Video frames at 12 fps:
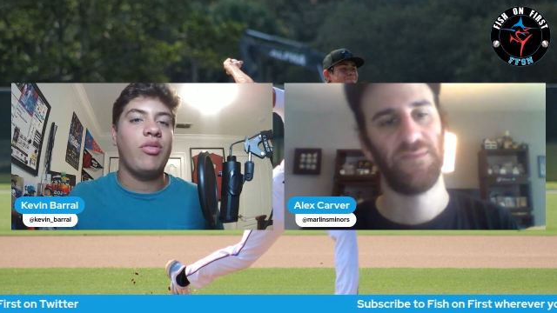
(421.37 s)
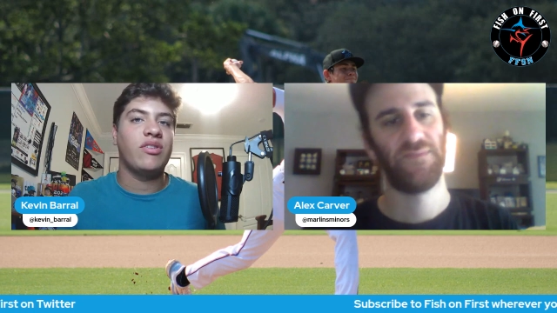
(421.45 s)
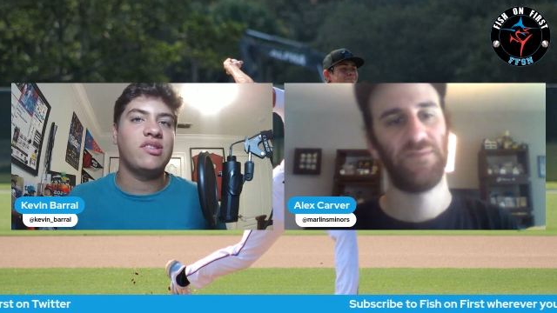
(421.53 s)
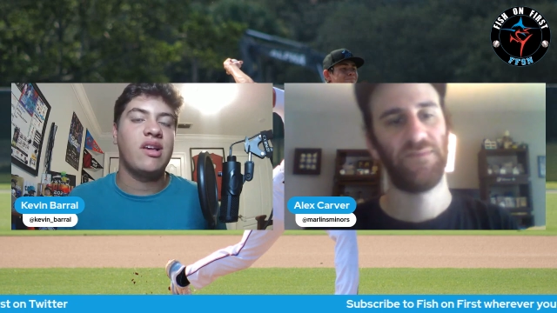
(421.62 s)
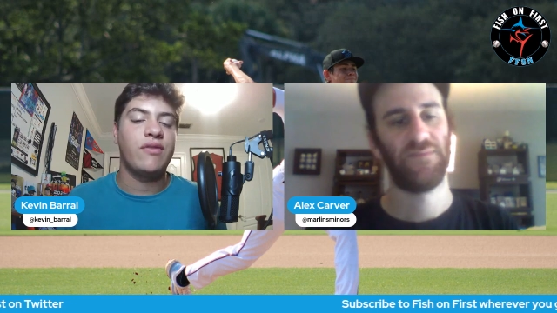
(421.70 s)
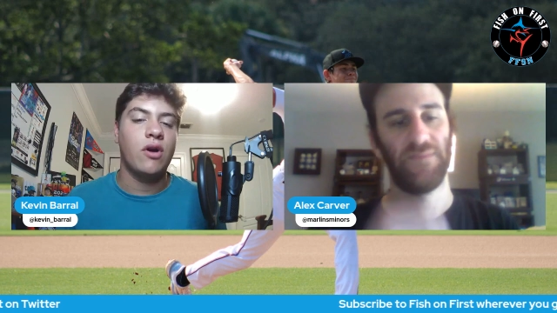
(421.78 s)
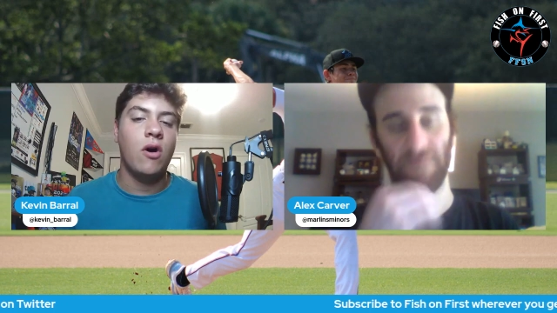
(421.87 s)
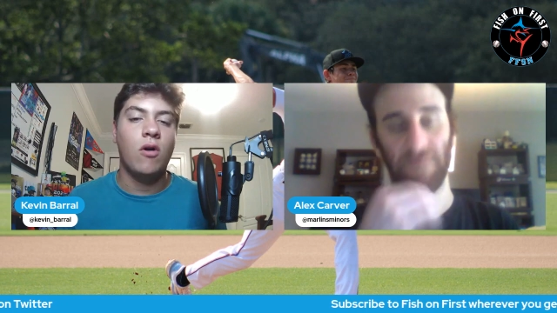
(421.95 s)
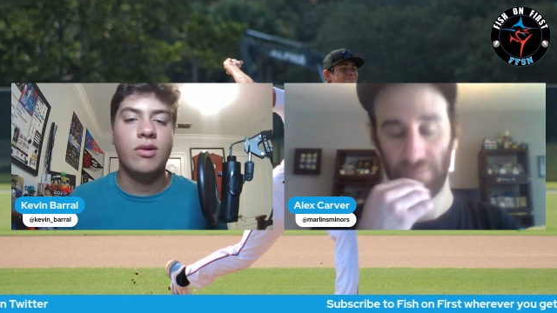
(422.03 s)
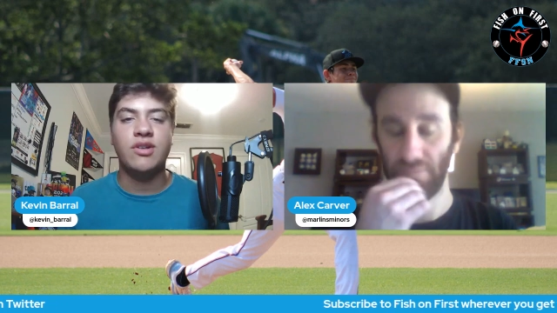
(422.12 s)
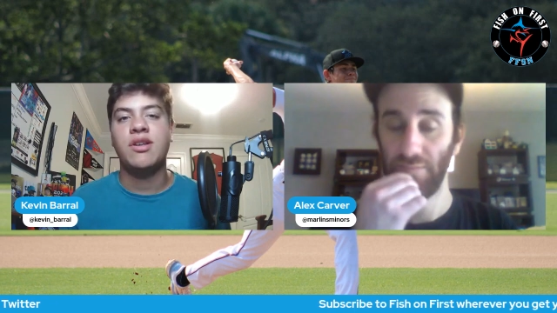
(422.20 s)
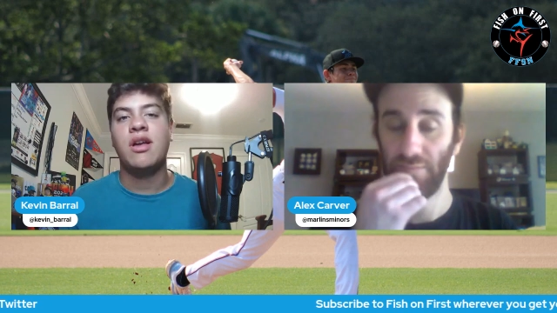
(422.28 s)
Speaker 1: with the seven
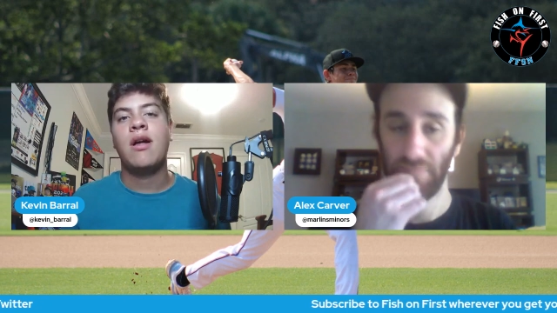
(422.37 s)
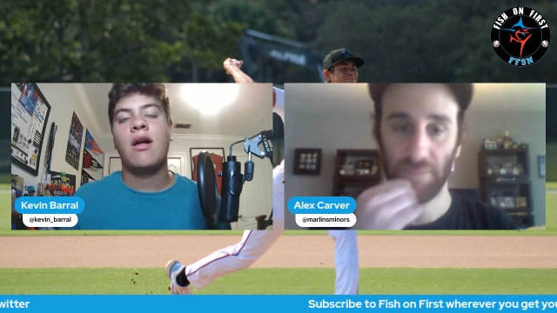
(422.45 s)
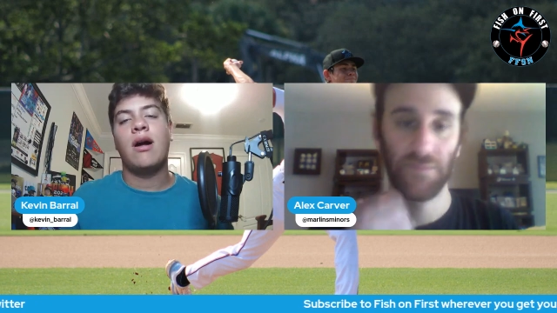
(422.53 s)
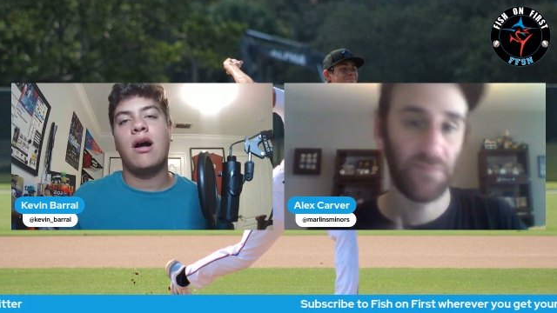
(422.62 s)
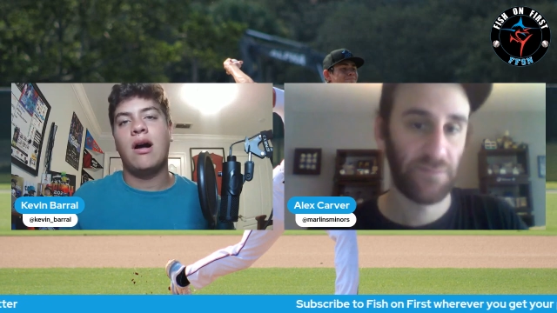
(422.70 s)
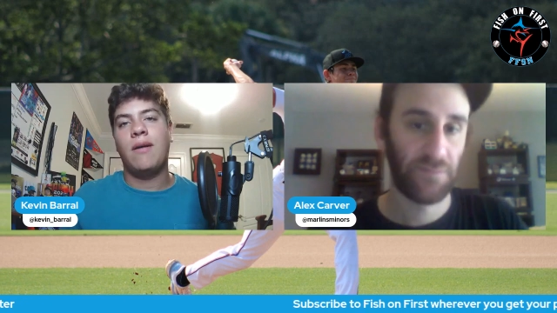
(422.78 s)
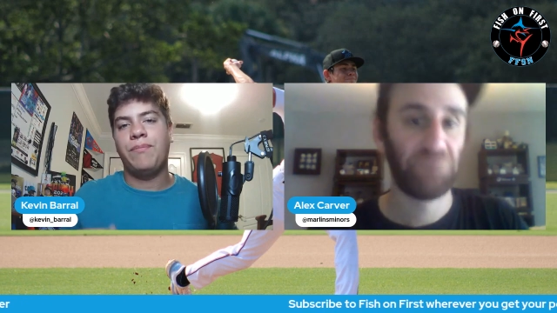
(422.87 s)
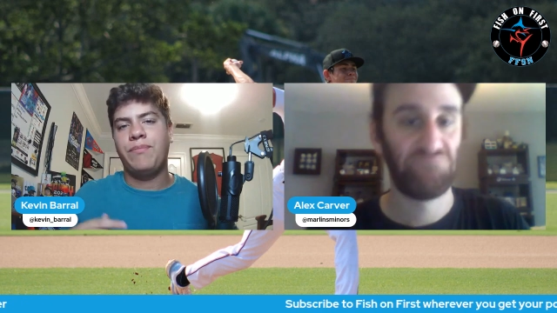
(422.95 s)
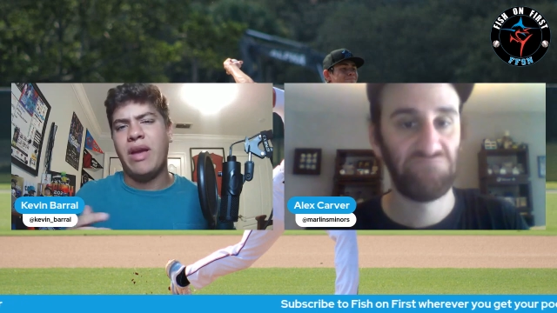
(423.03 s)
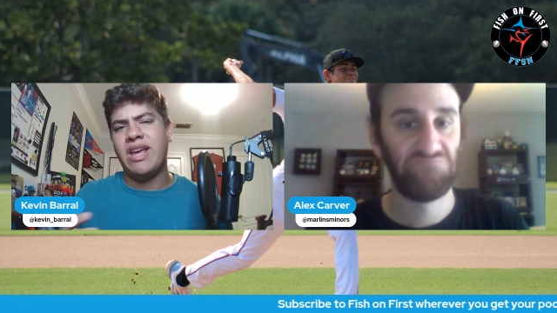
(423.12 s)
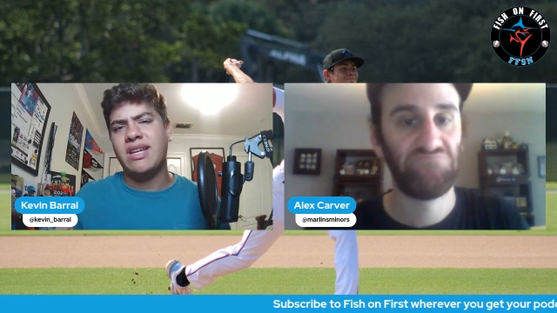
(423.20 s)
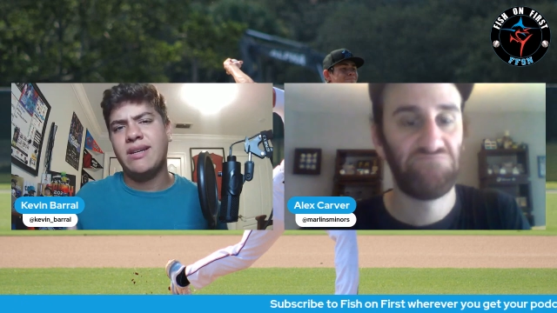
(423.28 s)
homers,
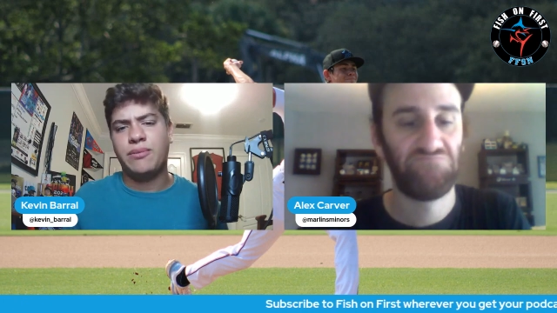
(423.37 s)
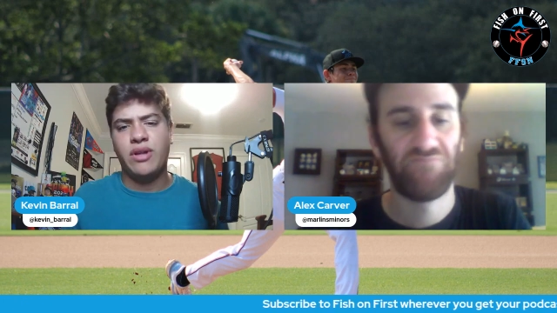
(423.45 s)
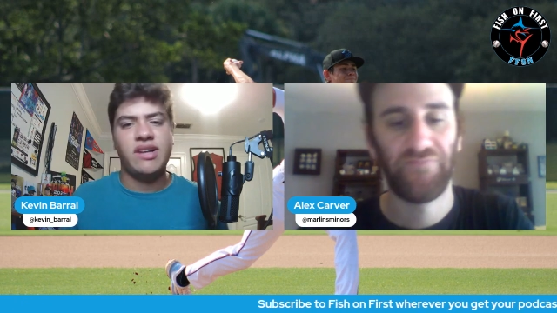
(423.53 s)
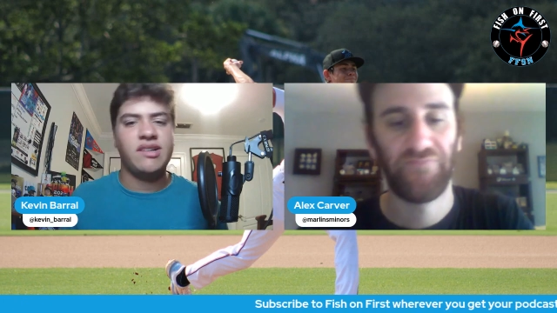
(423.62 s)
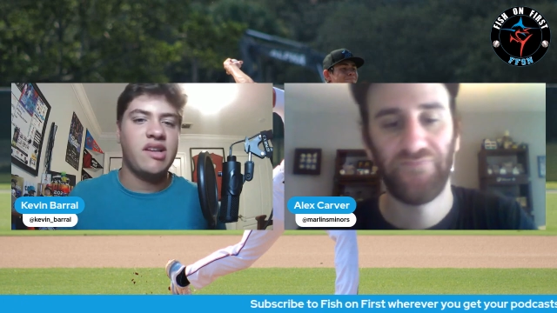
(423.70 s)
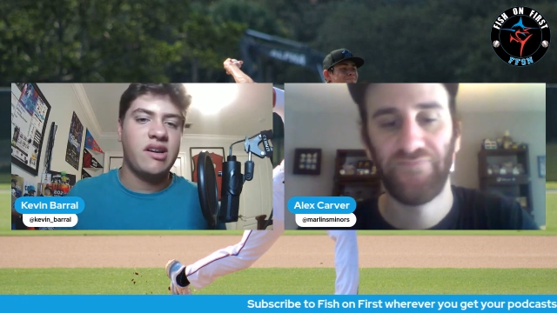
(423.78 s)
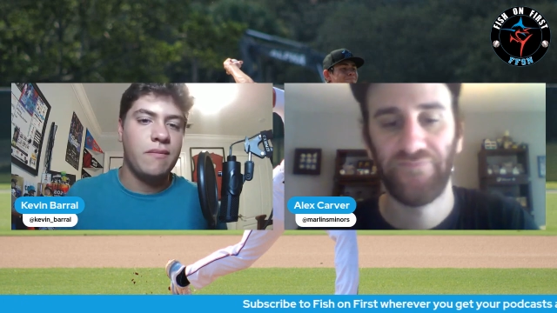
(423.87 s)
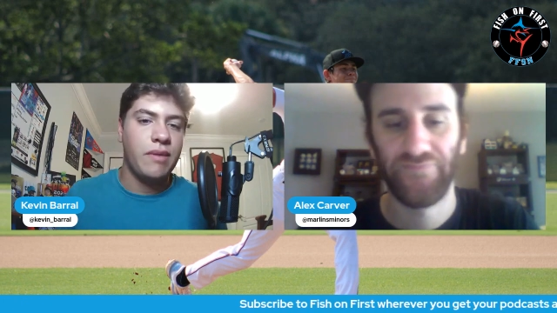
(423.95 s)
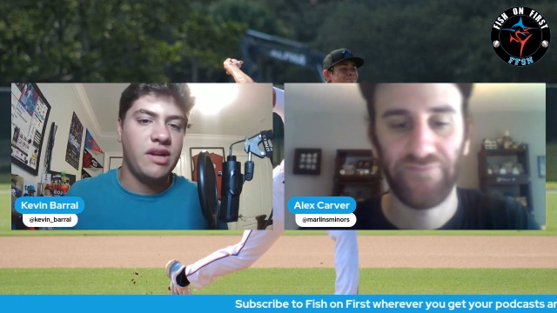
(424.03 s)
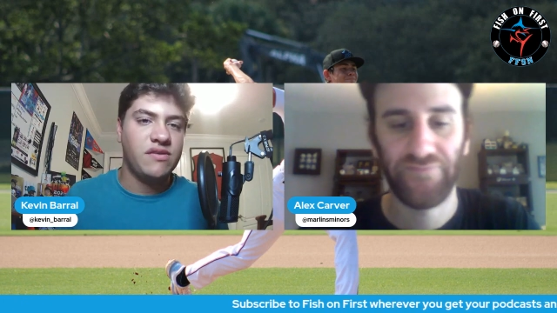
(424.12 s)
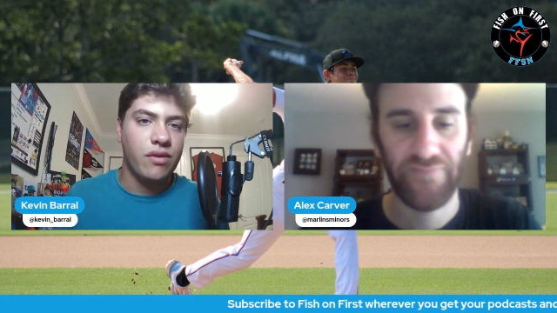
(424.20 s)
um, mainly playing second base